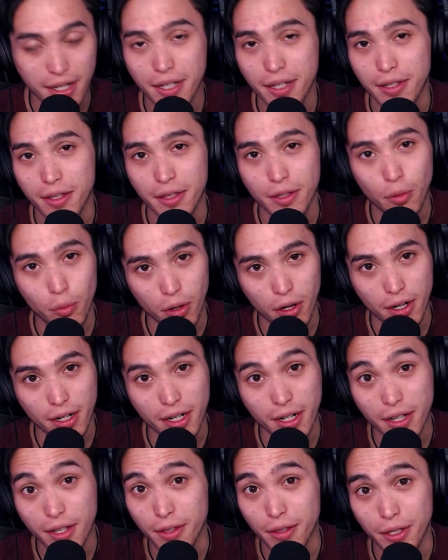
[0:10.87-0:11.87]
the one,
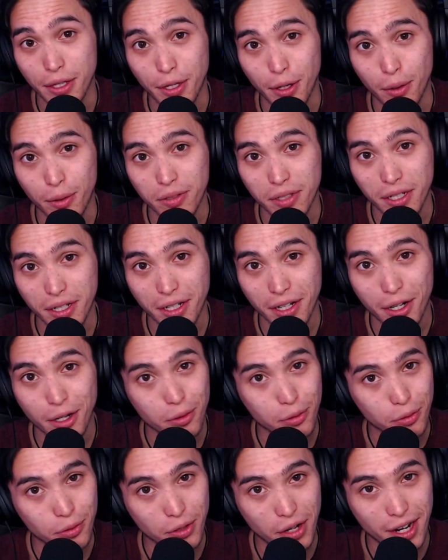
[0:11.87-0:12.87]
the only
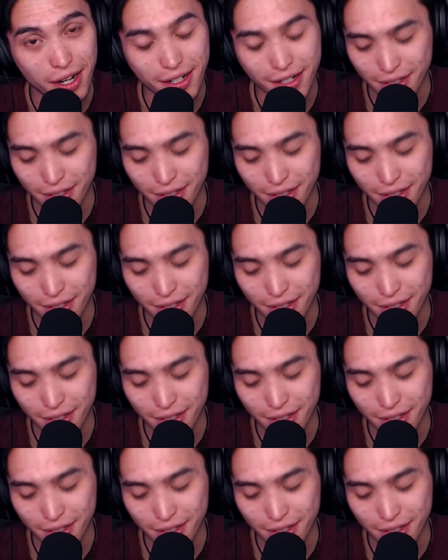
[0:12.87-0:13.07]
Ren.